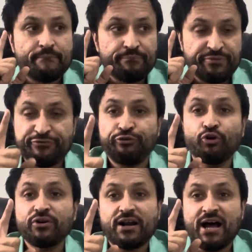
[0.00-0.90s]

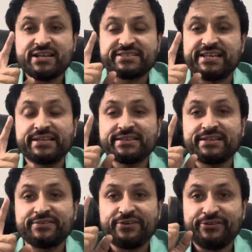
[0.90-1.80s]
before asking
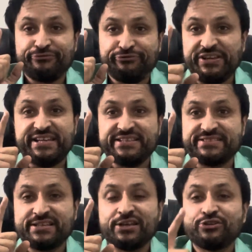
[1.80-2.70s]
the
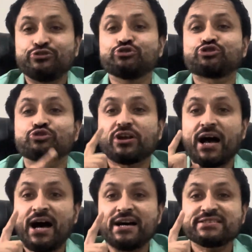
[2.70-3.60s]
fees, you should
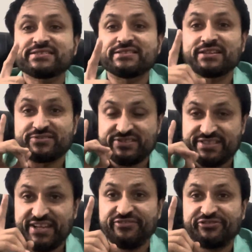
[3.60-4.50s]
ask for
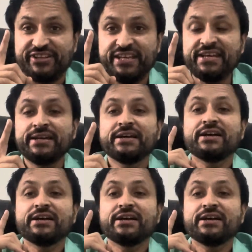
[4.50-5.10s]
safety